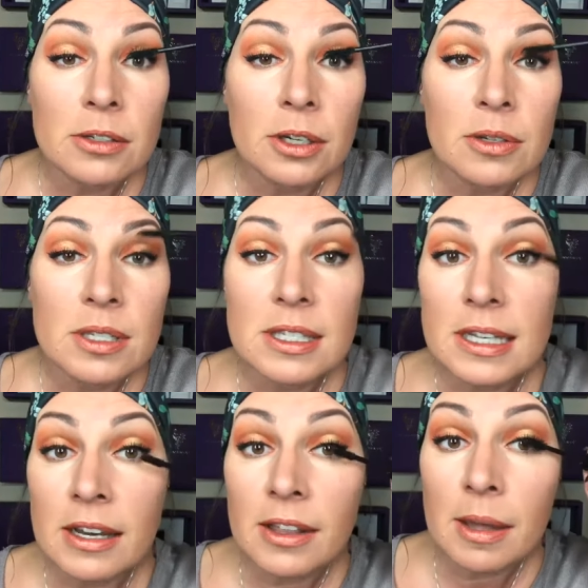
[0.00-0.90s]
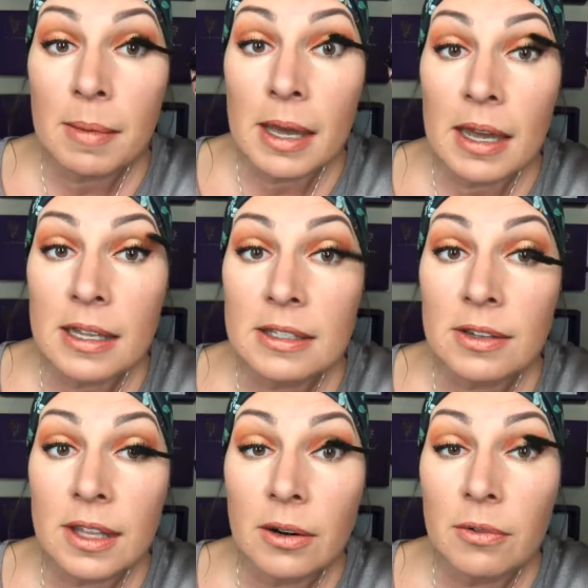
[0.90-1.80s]
sure you seal them in so
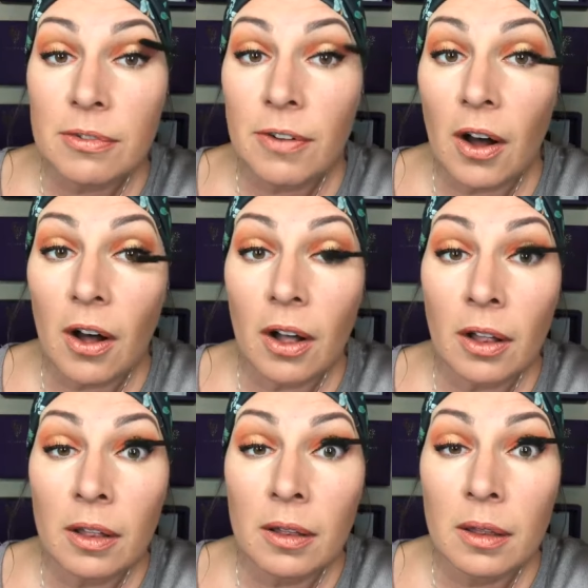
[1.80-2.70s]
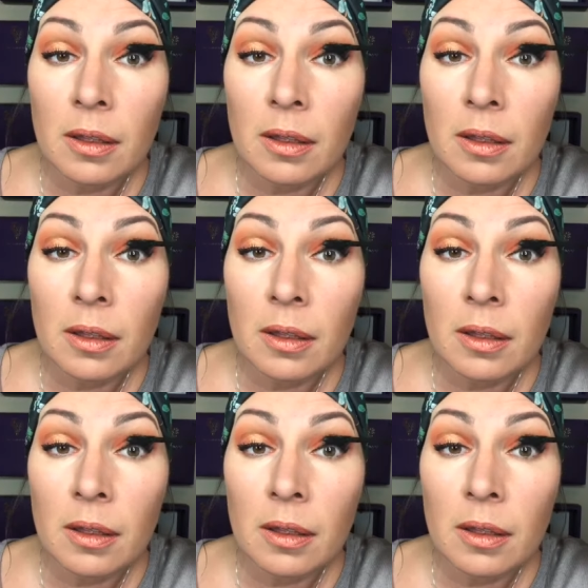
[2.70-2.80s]
they don't fall.